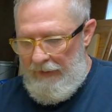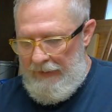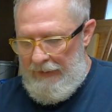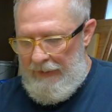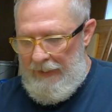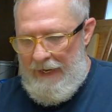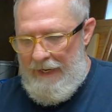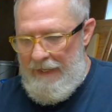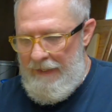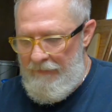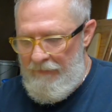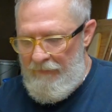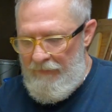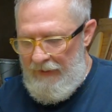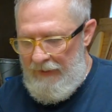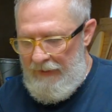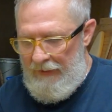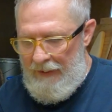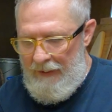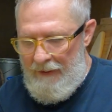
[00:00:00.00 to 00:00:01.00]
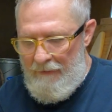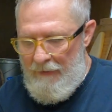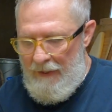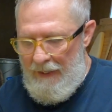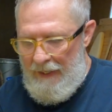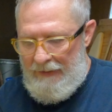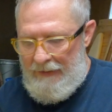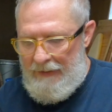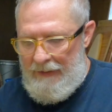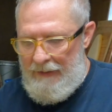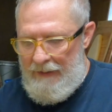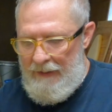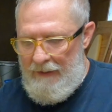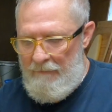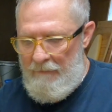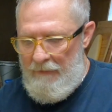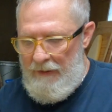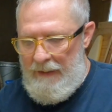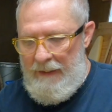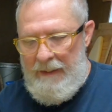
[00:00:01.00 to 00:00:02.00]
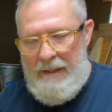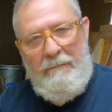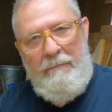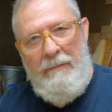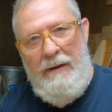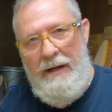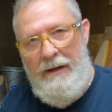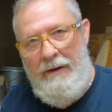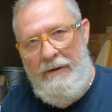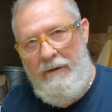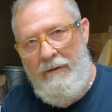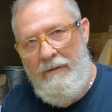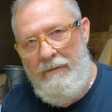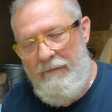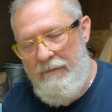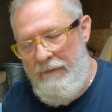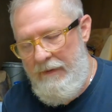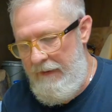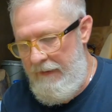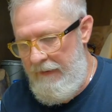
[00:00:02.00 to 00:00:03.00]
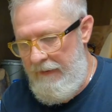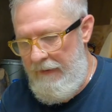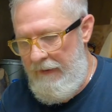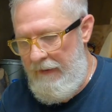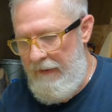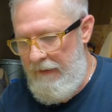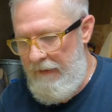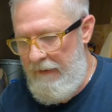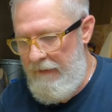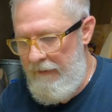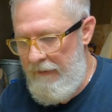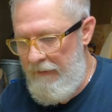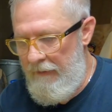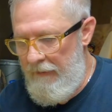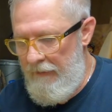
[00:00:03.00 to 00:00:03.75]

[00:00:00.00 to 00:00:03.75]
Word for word: And I didn't think anybody could get me any better than uh,